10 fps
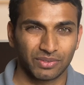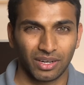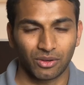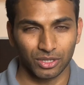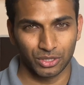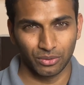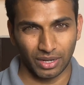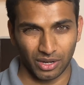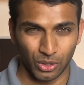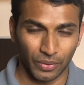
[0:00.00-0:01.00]
will cost you
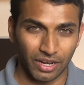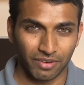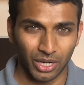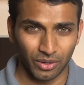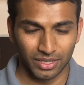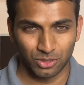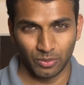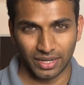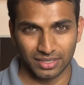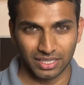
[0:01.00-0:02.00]
around $25 to
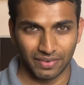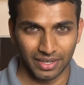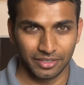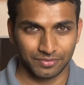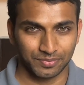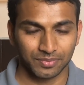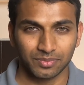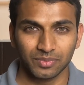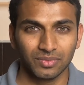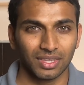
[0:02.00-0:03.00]
be conservative,
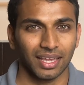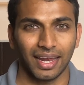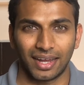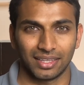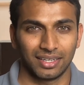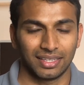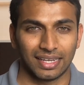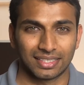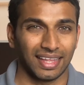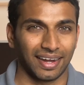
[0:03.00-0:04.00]
and other
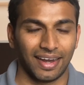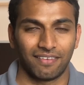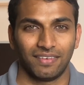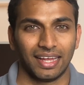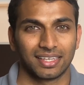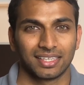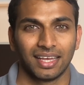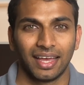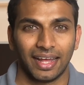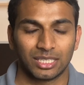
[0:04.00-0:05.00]
things like Netflix
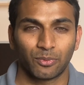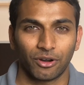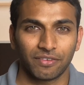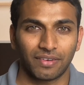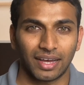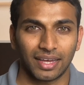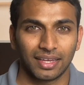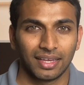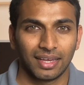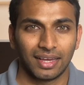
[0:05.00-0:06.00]
and Spotify,
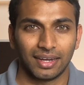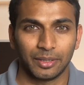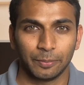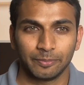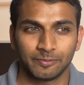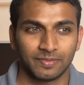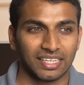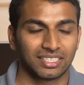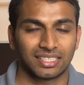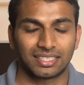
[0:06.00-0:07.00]

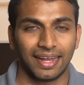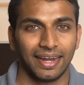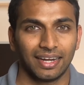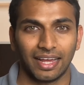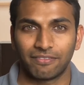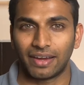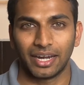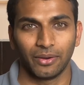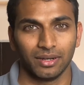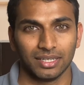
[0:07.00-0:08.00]
let's just say like
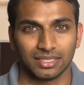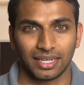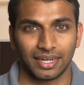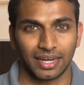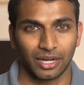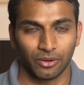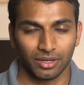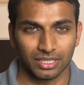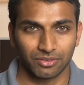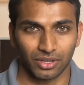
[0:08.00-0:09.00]
$5 and
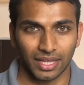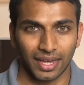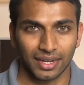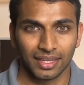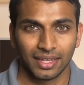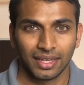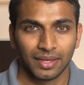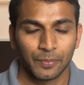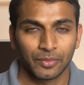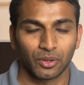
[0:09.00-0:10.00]
$10 for that.
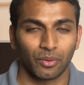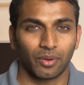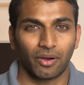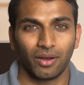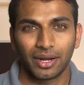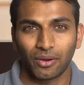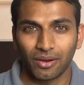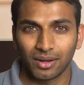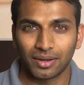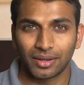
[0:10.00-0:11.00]
So all in
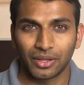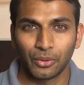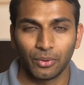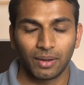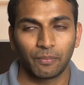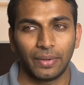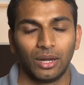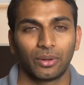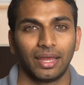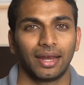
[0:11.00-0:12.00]
all, you will be
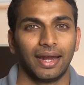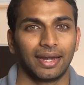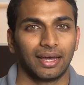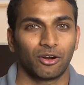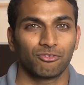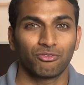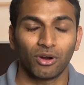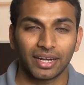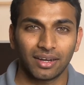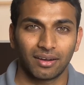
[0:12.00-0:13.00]
looking at around
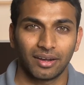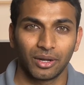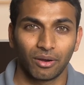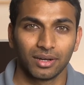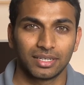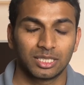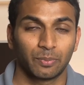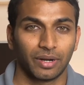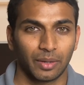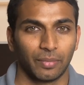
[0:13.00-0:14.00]
$1,400
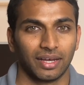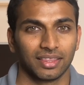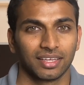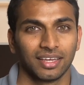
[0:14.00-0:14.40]
per month